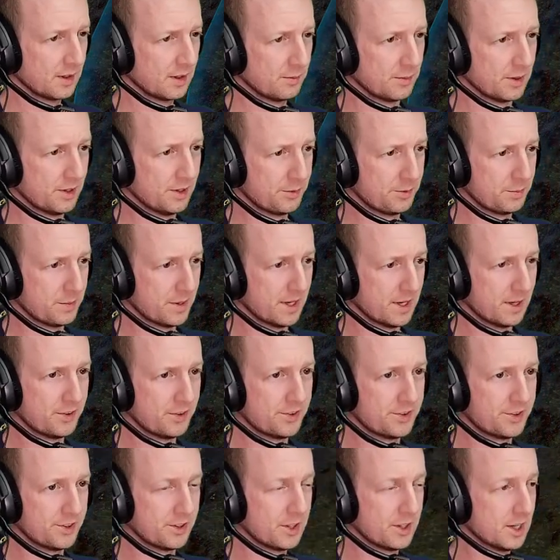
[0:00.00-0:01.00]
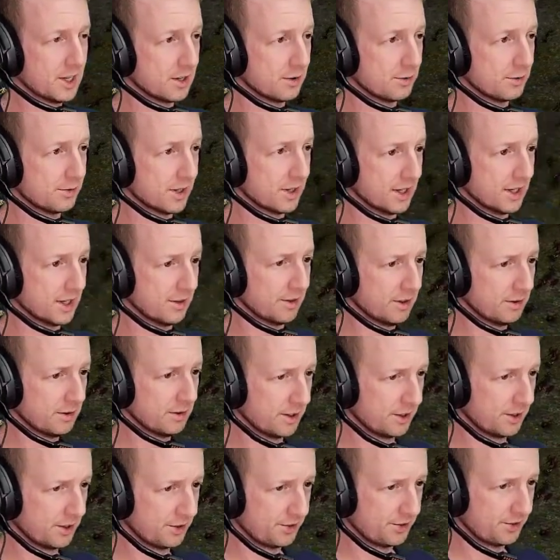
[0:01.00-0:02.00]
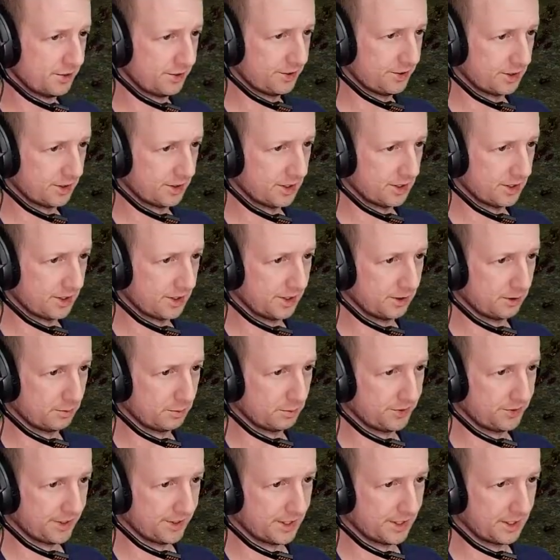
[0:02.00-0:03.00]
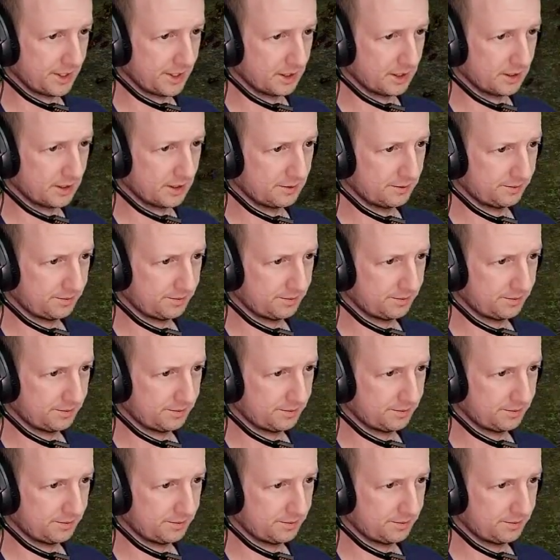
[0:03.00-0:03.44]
Balance of power is still in our favour, but it's not going to help us out here.